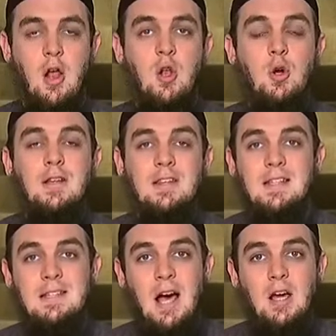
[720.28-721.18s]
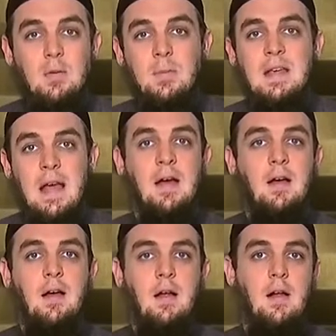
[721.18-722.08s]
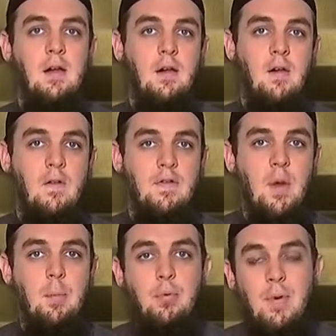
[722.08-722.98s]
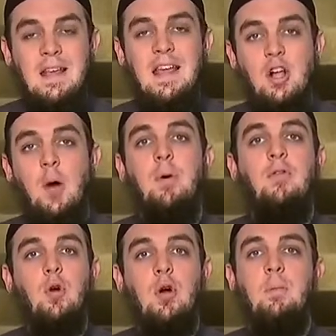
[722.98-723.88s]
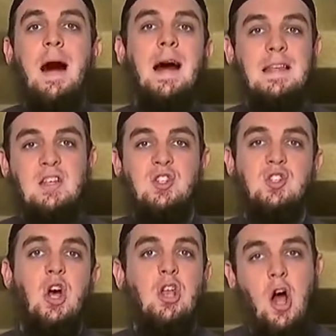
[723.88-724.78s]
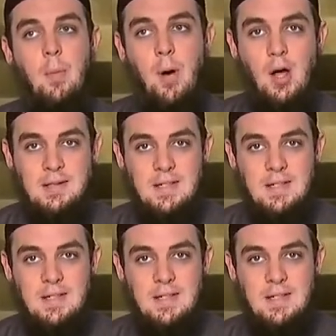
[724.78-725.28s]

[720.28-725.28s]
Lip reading: Look at the tarbiyah, the bringing up of Luqman, his son, upon